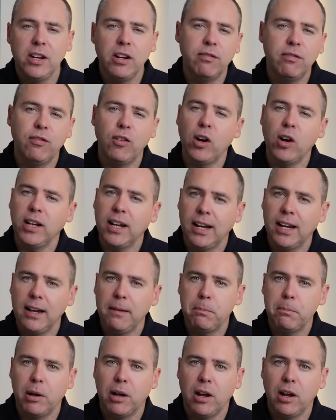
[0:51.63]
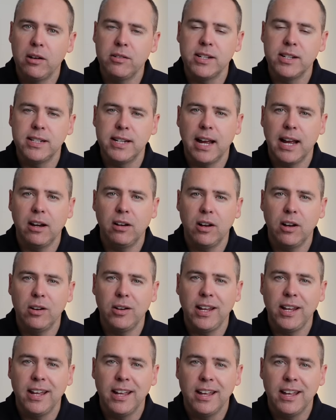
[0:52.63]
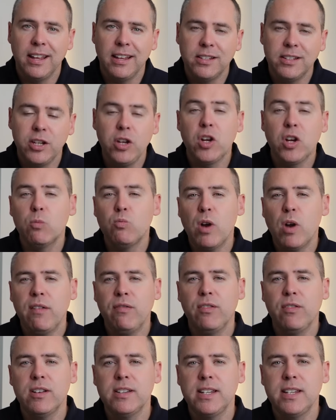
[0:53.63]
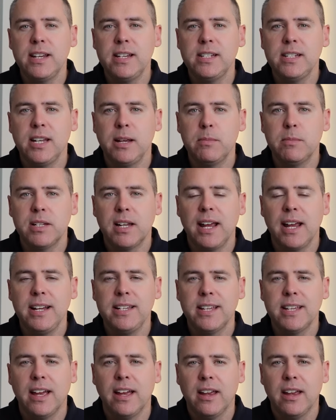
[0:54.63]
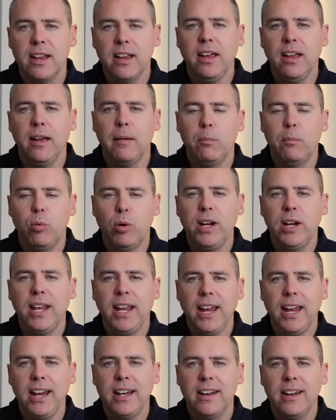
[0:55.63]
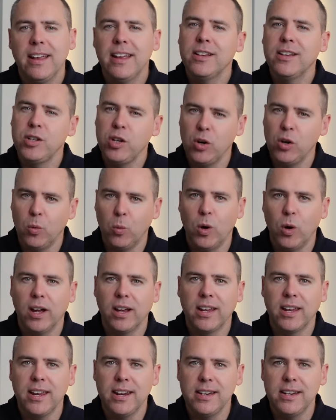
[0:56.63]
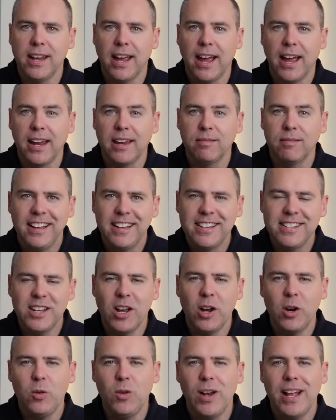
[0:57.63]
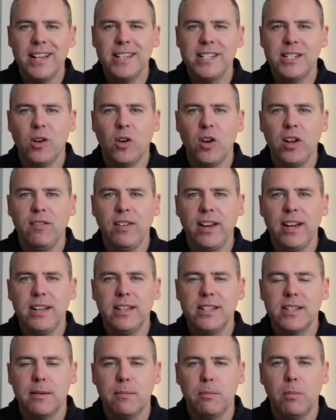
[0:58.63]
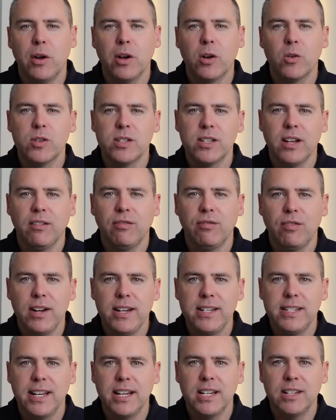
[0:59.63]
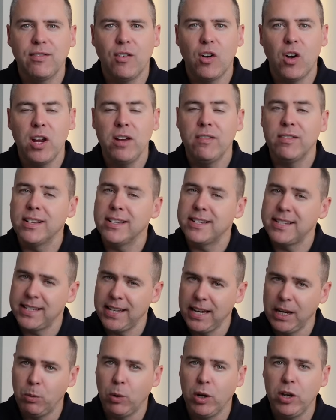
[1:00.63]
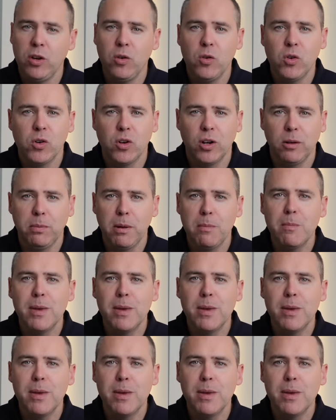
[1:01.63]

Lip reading: you can find a link below to download it so you can reference these tips later and bring it in to your working day. So let's dive into Microsoft 365 and see what you could be